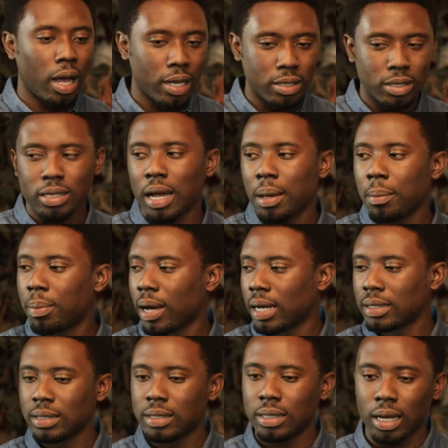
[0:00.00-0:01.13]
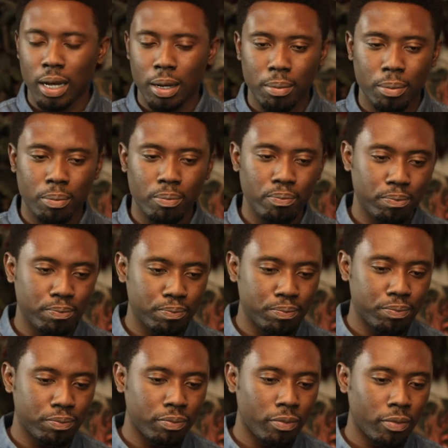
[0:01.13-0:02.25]
As time passed, um,
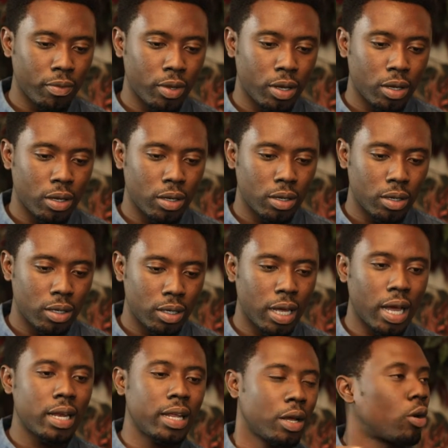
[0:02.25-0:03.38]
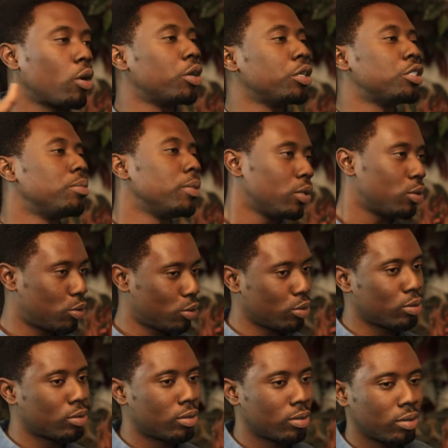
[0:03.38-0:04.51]
dad encouraged me
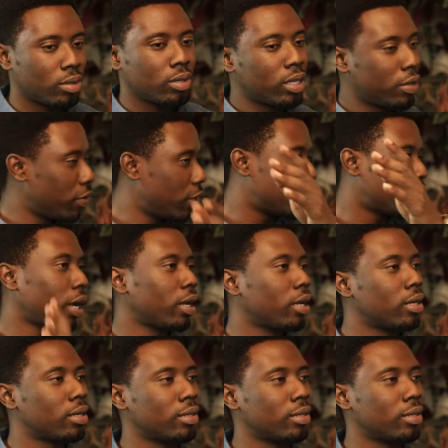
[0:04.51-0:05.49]
to give it a try.